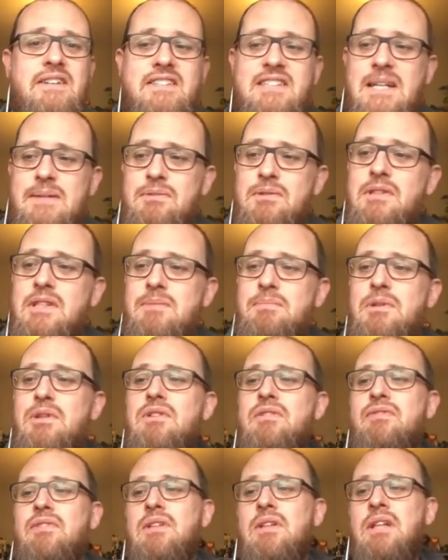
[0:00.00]
It's absolutely
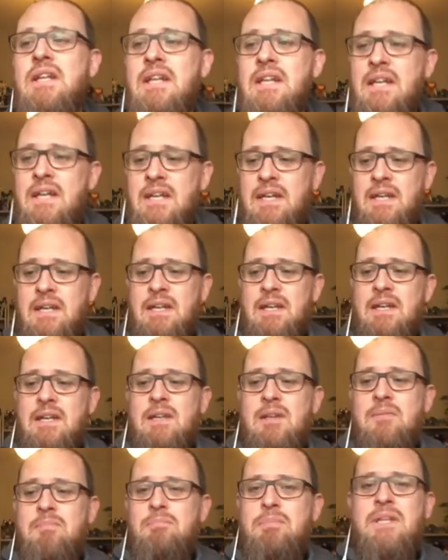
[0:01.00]
beautiful, but I